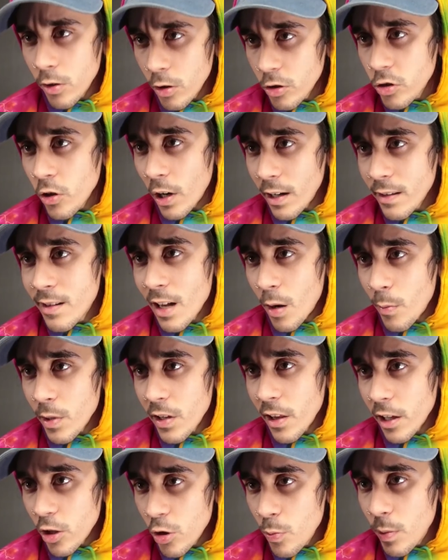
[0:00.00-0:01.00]
you're trying to tell
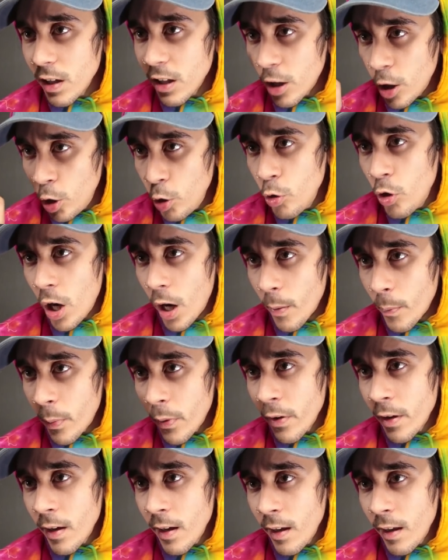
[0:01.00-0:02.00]
me that you've been queued up
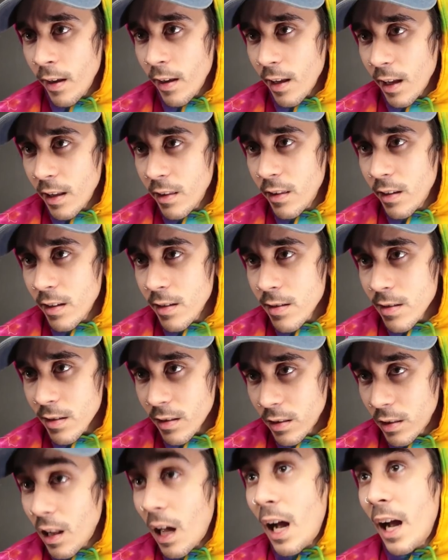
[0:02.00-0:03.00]
in
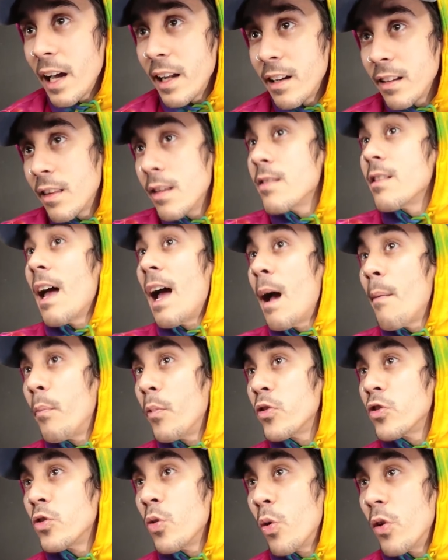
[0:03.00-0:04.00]
this line at this
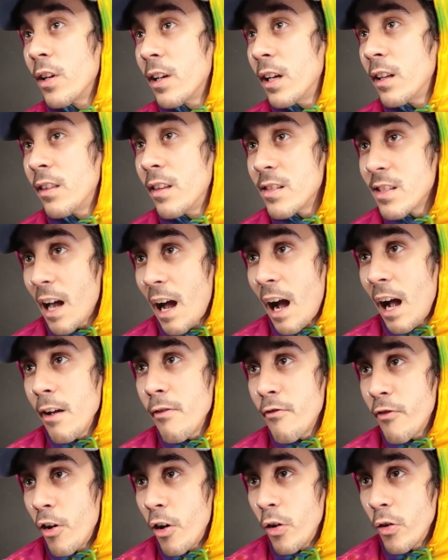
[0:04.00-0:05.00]
Apple store to get this
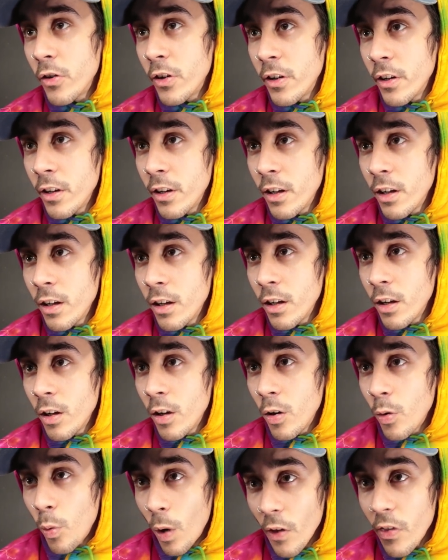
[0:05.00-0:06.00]
iPhone
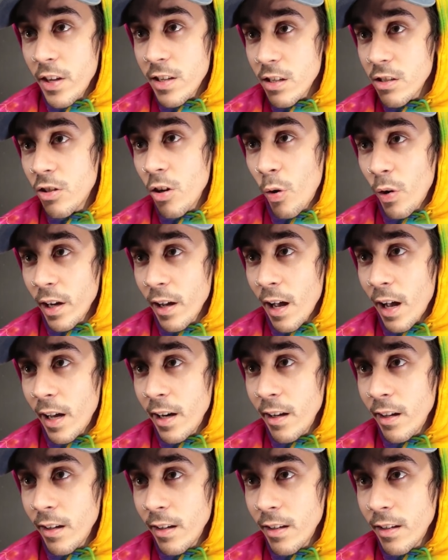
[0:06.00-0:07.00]
while this is going
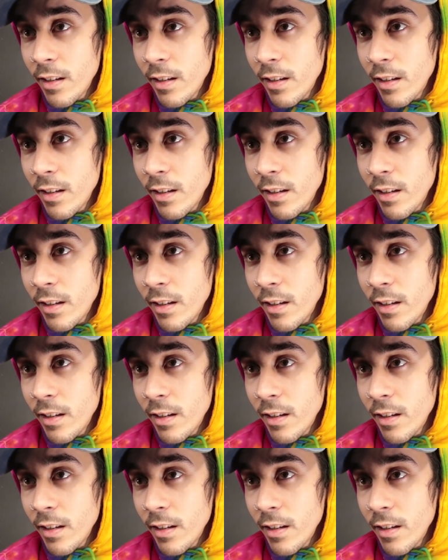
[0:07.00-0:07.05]
on?